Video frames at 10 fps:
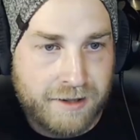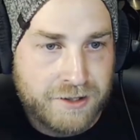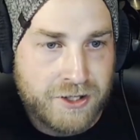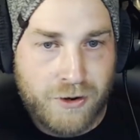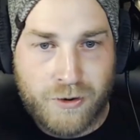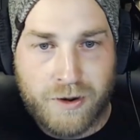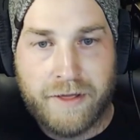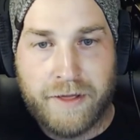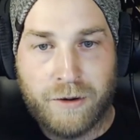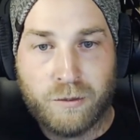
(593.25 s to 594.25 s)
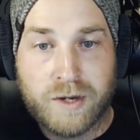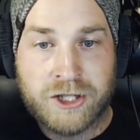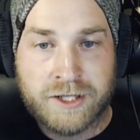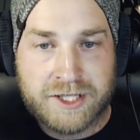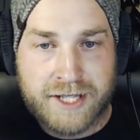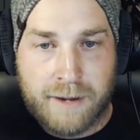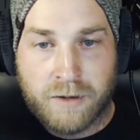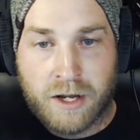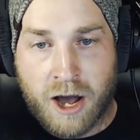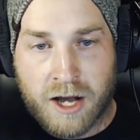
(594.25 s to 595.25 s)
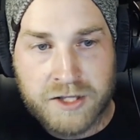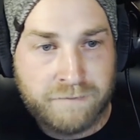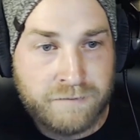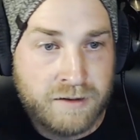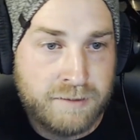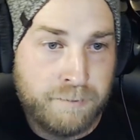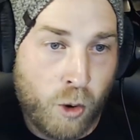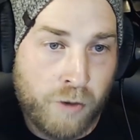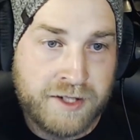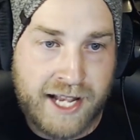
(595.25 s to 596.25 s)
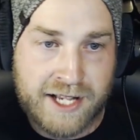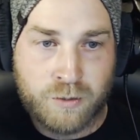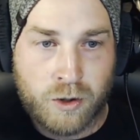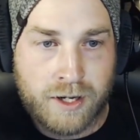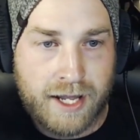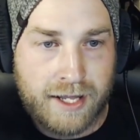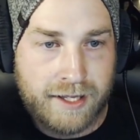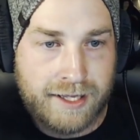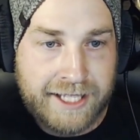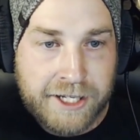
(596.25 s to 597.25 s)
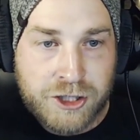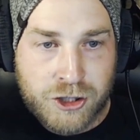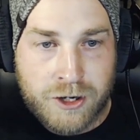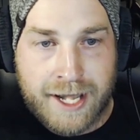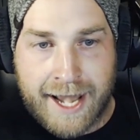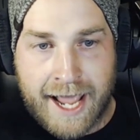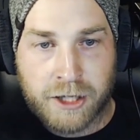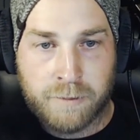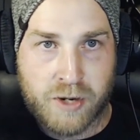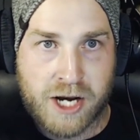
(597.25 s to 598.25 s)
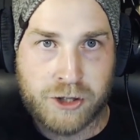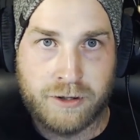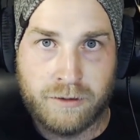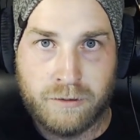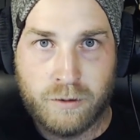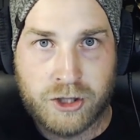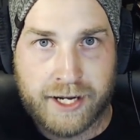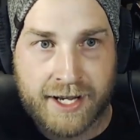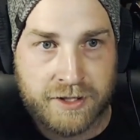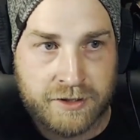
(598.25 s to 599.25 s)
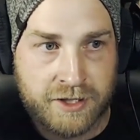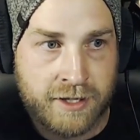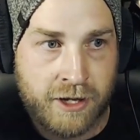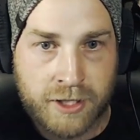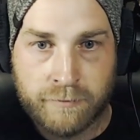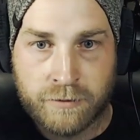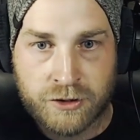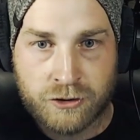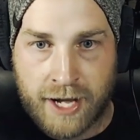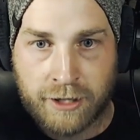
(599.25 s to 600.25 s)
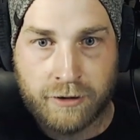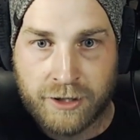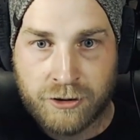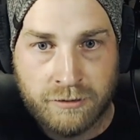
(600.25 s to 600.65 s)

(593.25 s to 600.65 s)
so they originally said cause of both deaths were ligature neck compression, which I guess is just another term for strangulation.